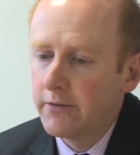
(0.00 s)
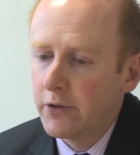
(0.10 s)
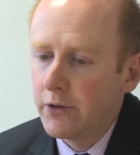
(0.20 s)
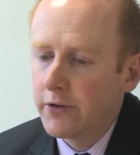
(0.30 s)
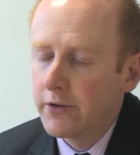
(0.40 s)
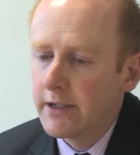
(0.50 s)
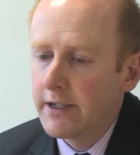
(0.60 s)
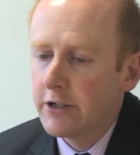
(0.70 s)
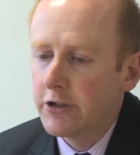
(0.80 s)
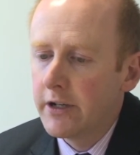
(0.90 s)

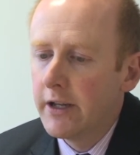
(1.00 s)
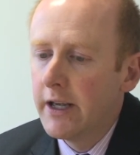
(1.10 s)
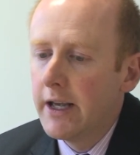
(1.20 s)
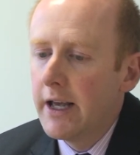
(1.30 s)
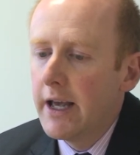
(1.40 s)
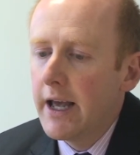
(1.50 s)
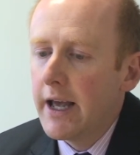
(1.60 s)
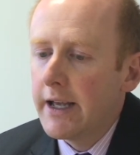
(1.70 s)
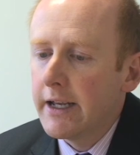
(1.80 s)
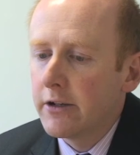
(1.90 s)
authorisation,
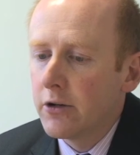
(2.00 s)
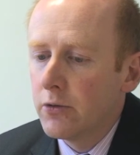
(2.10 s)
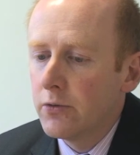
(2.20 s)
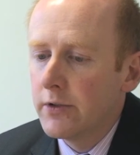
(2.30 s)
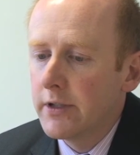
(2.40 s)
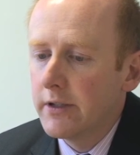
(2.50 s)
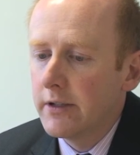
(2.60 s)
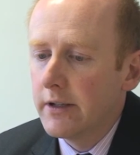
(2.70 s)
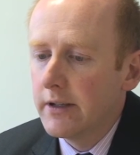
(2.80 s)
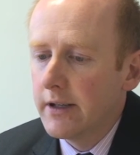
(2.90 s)
it goes
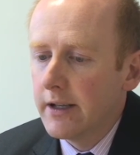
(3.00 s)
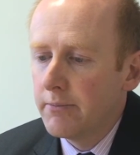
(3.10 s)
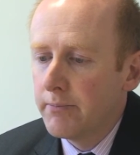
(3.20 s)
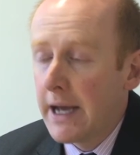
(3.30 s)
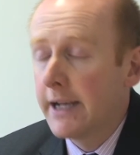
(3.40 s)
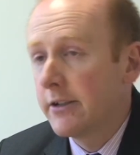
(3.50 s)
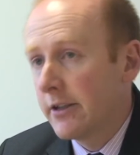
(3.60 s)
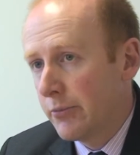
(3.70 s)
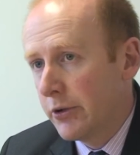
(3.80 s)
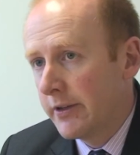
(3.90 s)
back to
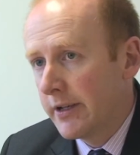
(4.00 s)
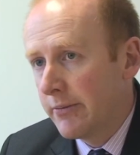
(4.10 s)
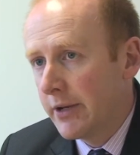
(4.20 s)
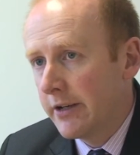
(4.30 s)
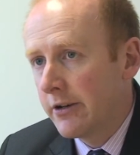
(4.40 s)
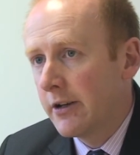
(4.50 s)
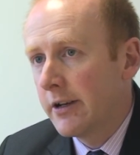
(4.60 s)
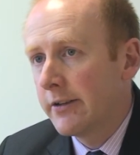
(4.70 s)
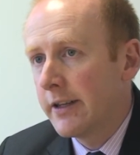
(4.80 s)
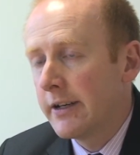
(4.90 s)
the point that I made
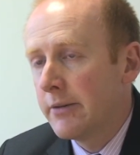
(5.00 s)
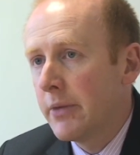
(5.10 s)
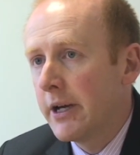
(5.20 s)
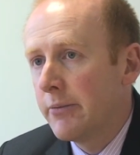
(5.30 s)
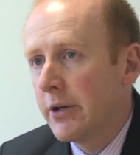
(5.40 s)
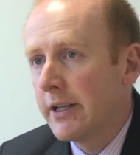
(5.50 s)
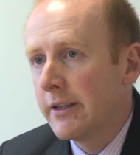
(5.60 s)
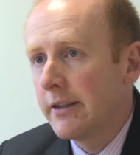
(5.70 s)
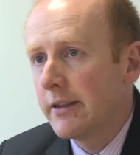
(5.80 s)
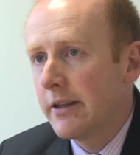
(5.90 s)
earlier, that in my
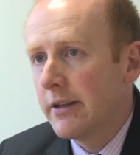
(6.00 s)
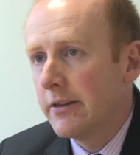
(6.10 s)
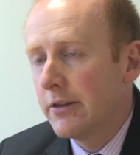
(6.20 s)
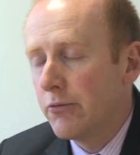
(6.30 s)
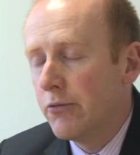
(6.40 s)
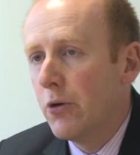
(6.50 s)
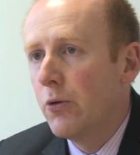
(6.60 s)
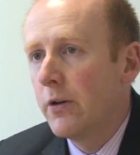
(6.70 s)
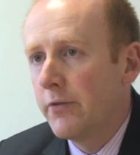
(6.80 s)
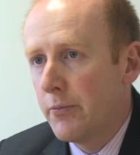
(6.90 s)
mind the
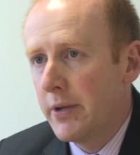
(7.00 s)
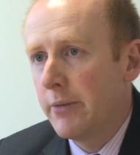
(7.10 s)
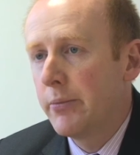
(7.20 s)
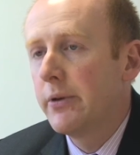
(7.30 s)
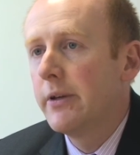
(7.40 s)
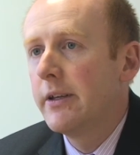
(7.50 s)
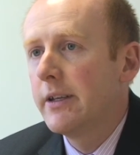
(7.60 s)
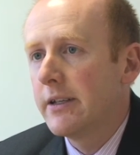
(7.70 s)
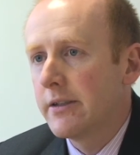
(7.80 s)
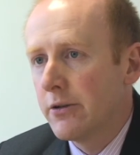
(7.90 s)
role of the PIP
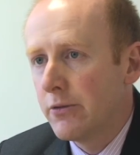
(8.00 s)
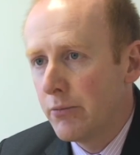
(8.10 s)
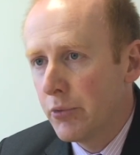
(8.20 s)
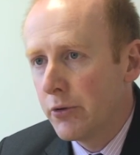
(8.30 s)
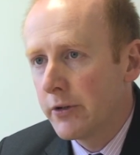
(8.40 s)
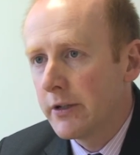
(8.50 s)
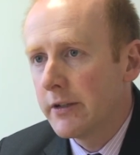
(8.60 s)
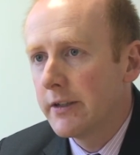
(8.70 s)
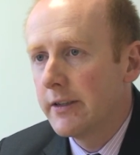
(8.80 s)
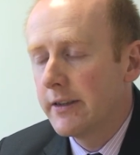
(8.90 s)
is so
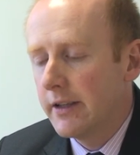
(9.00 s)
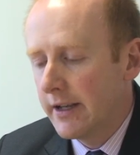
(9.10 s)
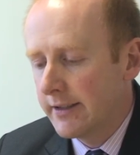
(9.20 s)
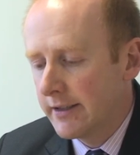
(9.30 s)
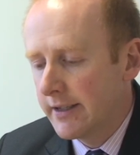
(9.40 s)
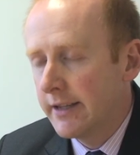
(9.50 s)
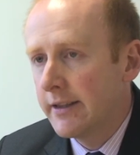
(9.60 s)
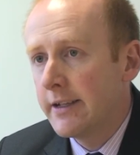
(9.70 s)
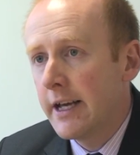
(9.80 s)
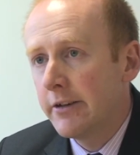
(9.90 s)
important. As I said,
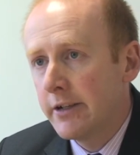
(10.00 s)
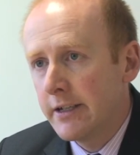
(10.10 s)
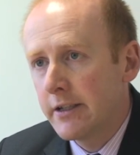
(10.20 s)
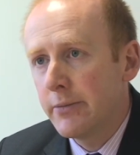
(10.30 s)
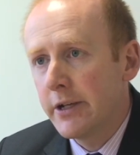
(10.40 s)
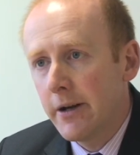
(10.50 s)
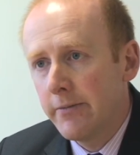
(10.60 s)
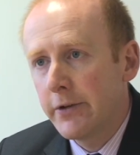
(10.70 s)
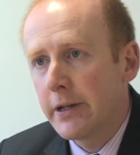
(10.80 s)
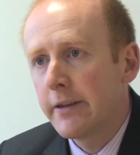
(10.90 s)
the debtor needs to be
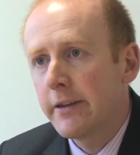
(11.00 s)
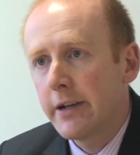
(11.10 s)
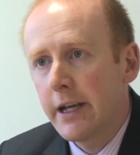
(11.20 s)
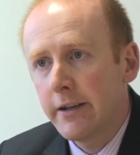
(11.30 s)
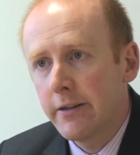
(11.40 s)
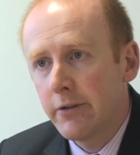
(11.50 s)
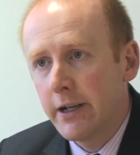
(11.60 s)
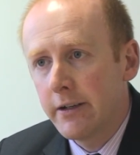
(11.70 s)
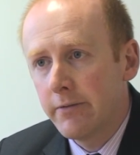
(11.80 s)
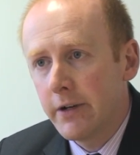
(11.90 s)
confident that they're getting the
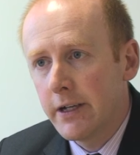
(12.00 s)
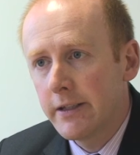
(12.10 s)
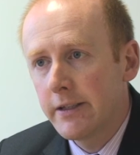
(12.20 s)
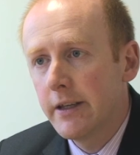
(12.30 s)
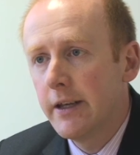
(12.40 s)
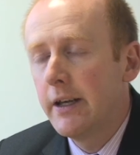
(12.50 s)
right advice.